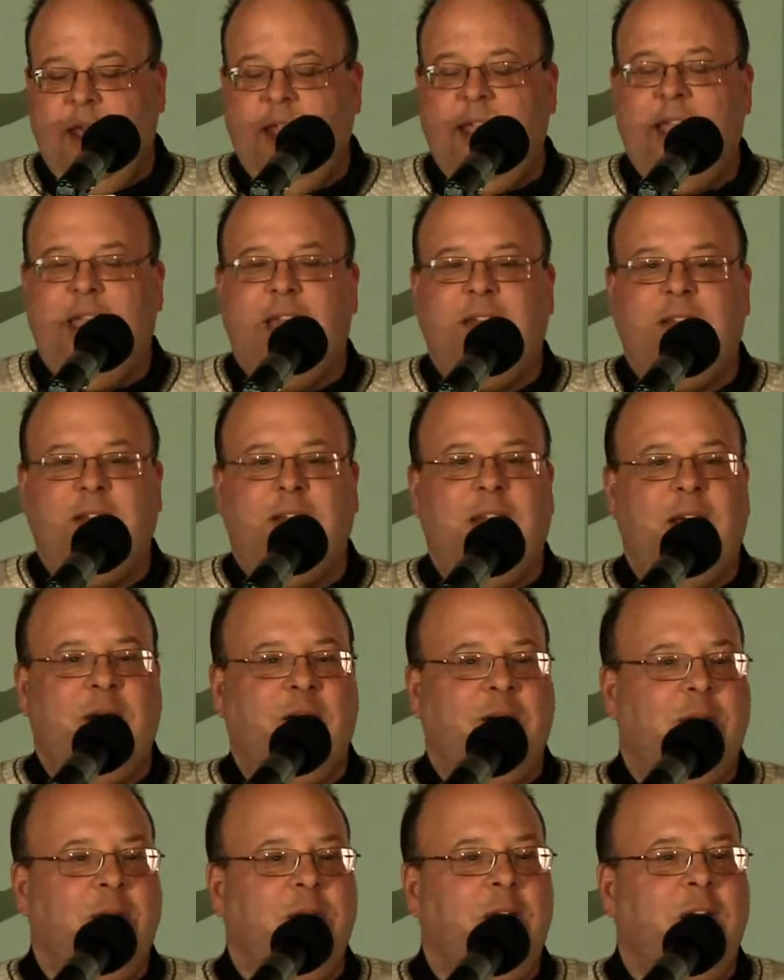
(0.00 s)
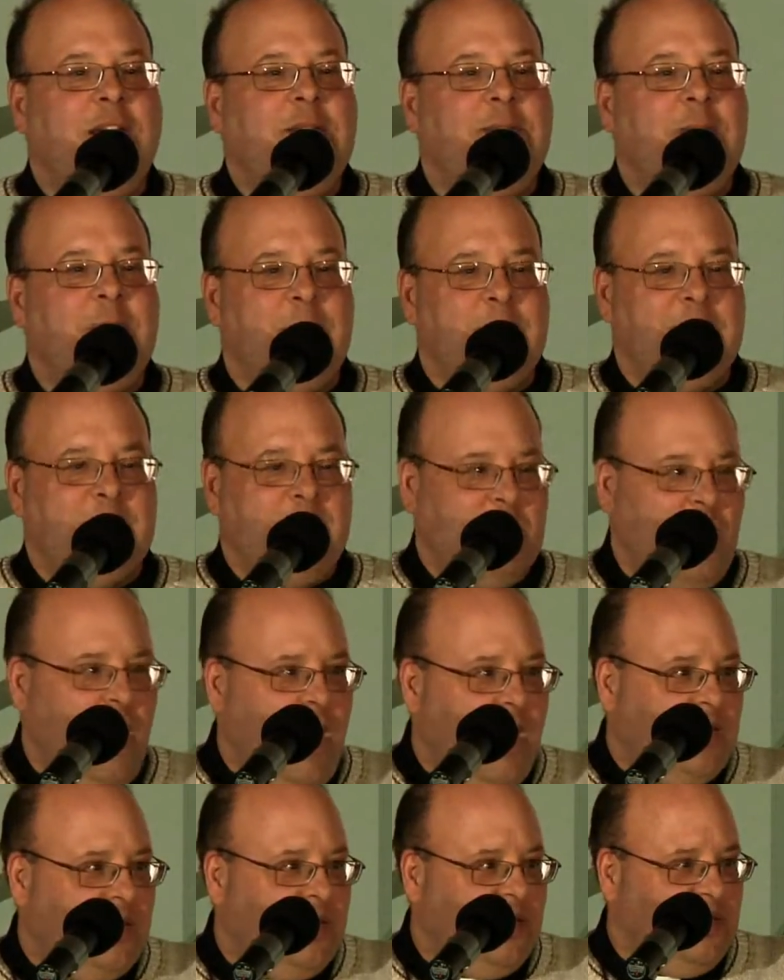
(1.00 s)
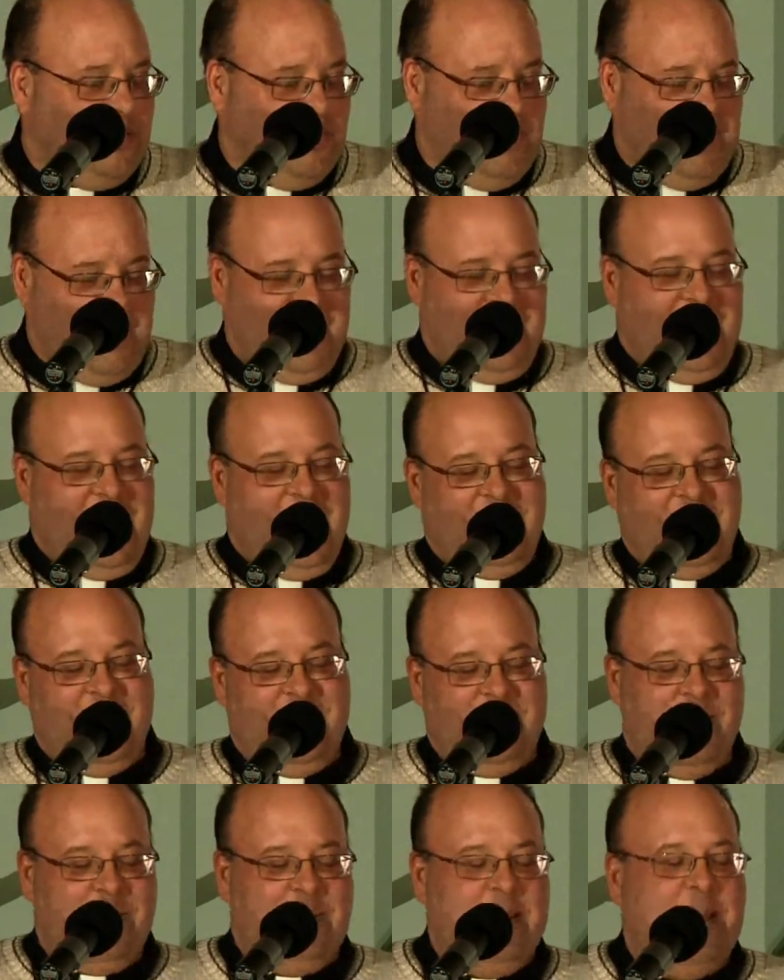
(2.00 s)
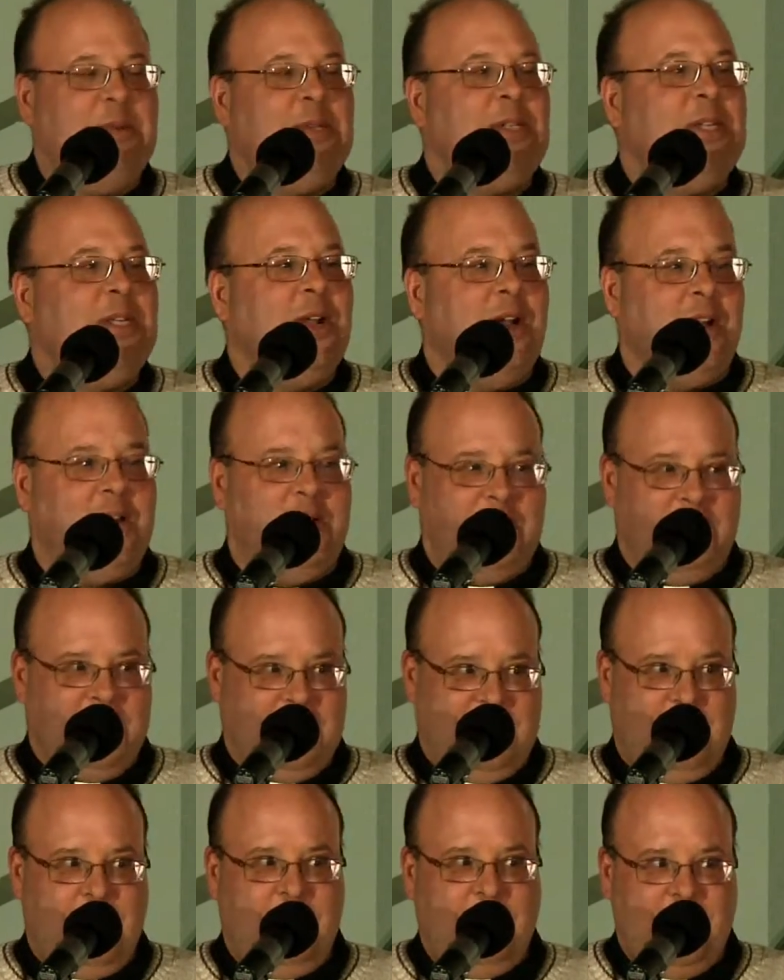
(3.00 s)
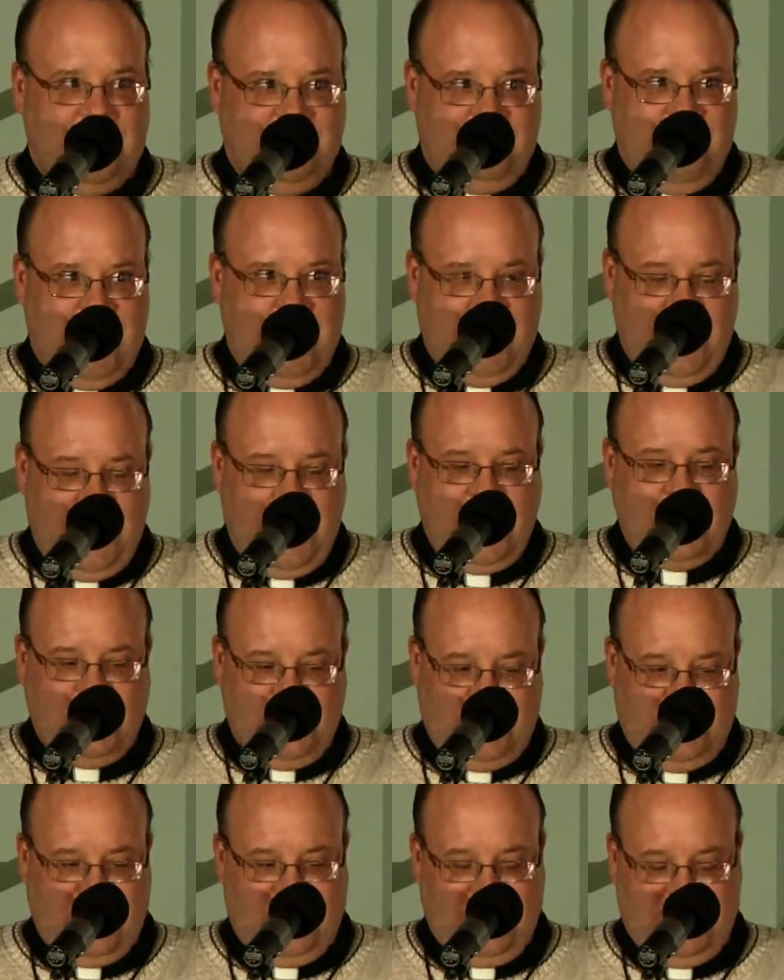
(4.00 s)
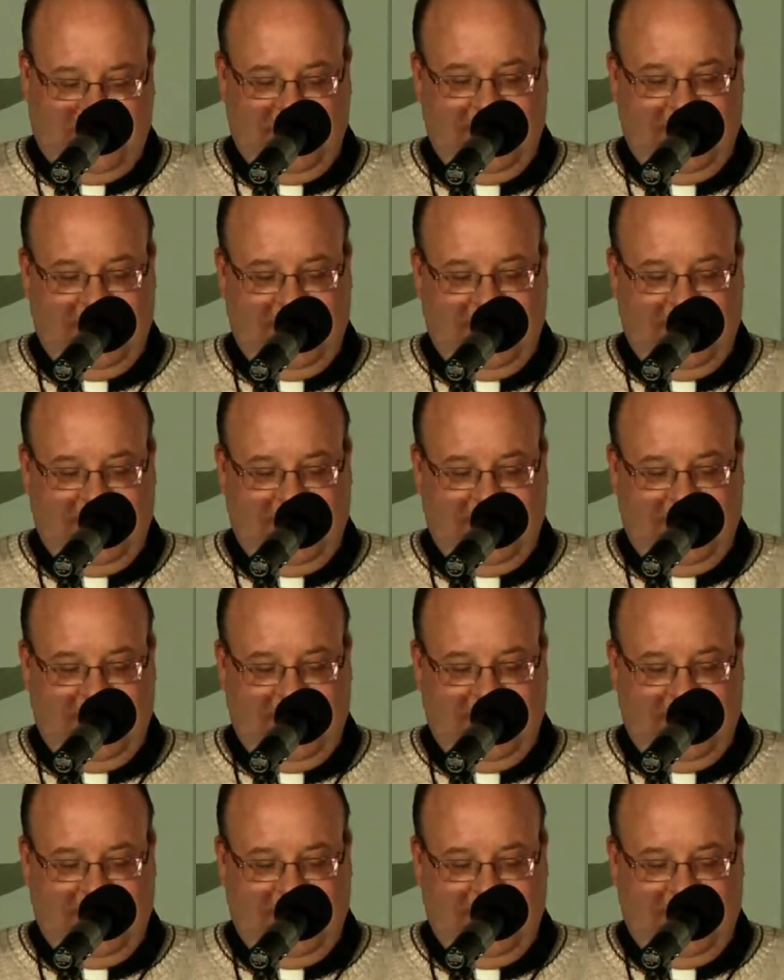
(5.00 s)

And now her husband was a doctor, so I kind of thought, well, maybe she got into some of his medication or